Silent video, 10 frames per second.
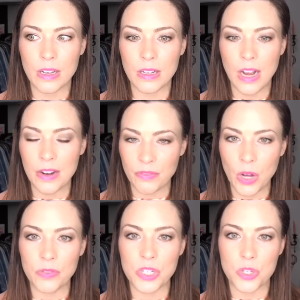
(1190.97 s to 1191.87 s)
got
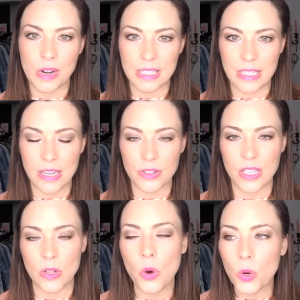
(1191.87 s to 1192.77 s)
involved in direct sales.
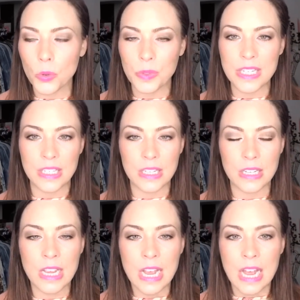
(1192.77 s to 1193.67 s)
And the whole
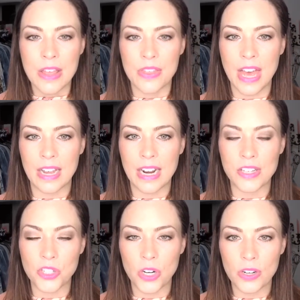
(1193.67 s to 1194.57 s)
reason that I
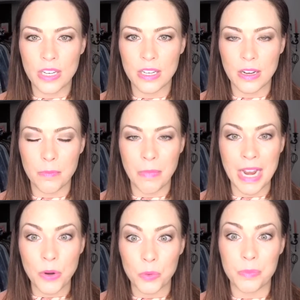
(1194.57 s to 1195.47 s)
started my
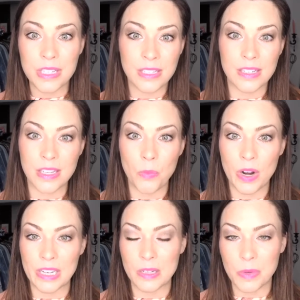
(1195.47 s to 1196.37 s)
own business and
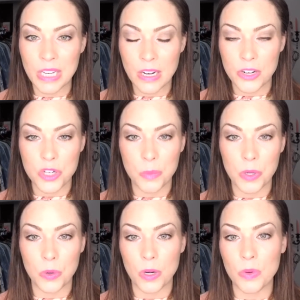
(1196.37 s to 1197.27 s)
wanted to be an
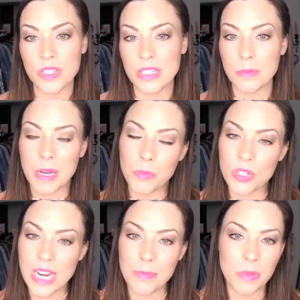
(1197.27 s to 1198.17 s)
entrepreneur was to spend more
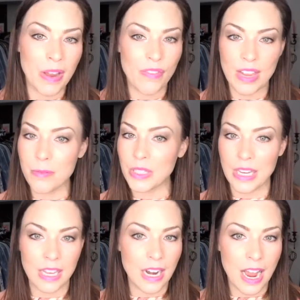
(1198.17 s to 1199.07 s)
time with my family.
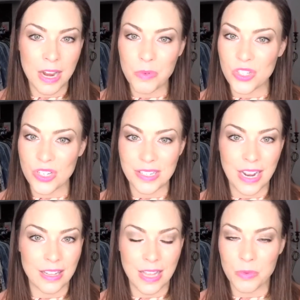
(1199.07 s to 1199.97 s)
And I was just not, that